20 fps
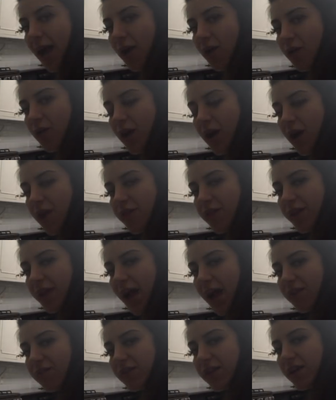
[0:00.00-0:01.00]
out and then
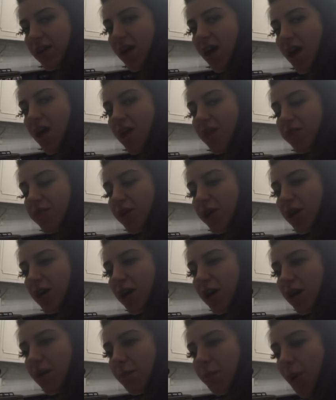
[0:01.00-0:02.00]
having
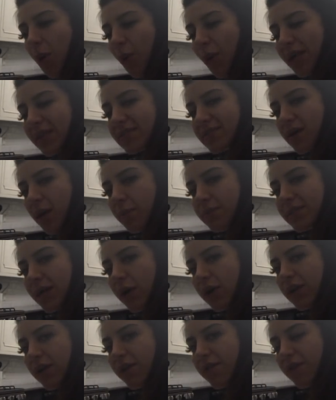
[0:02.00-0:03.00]
the um, weights come
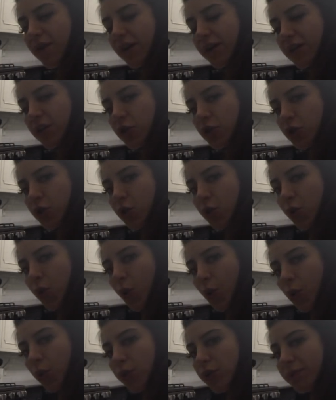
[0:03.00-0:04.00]
down in a very
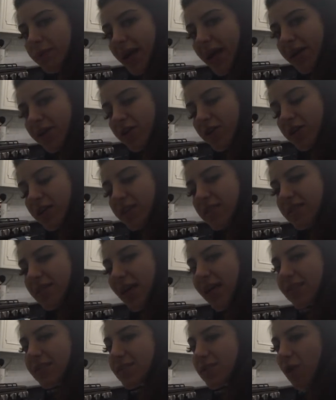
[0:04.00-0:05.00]
controlled manner because
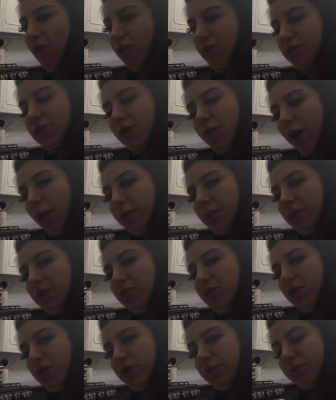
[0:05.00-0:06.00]
that's also helping you
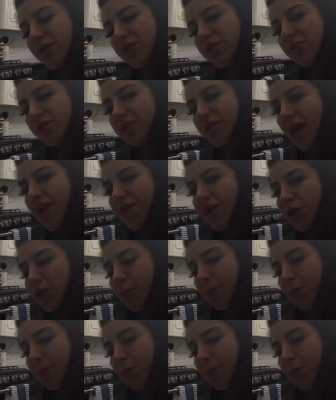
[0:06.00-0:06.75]
grow your muscles. And then